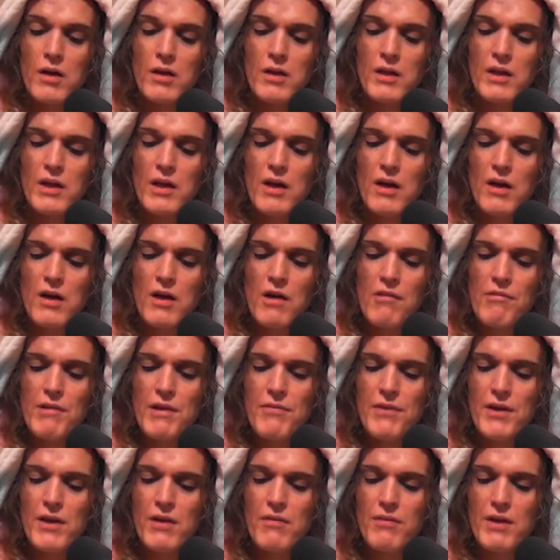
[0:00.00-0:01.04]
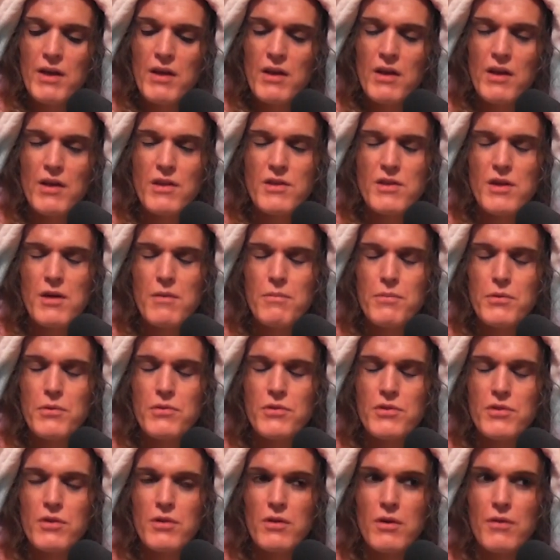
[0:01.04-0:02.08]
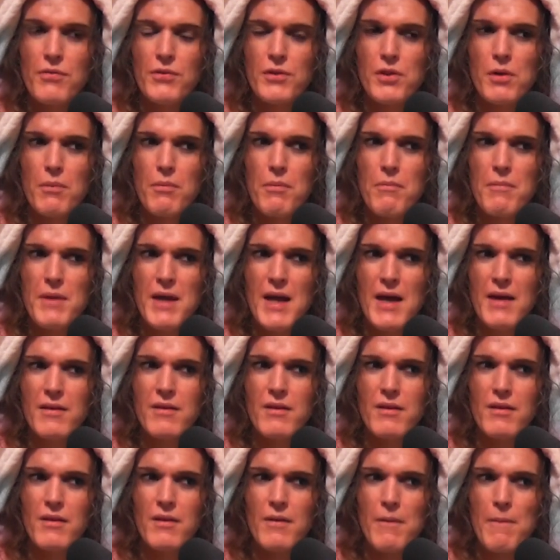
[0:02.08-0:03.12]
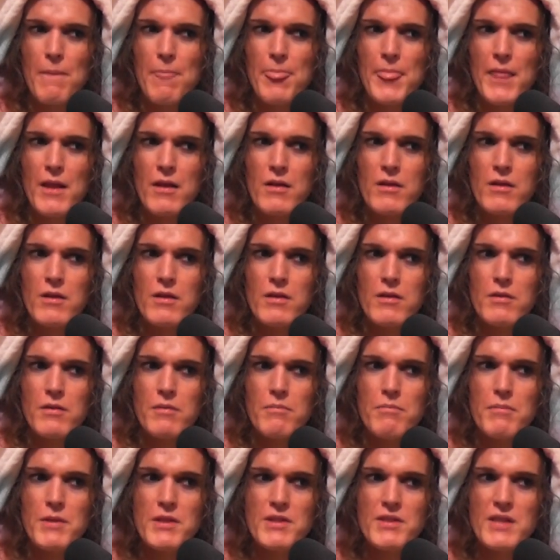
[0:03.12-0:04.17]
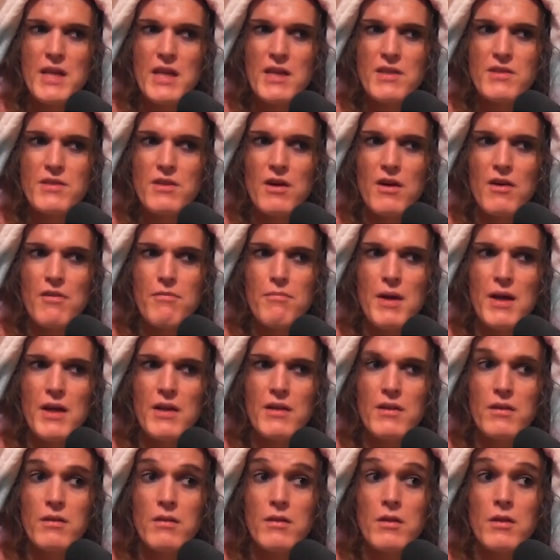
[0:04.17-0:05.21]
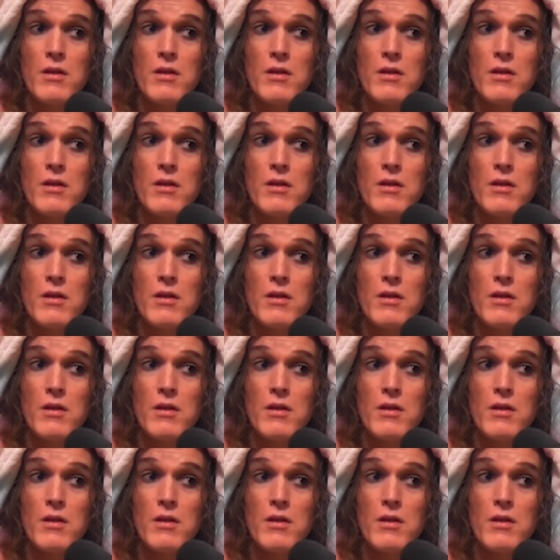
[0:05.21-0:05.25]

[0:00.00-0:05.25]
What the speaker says: Yeah, I can't really think of any examples off the top of my head. Mistakes that I've made.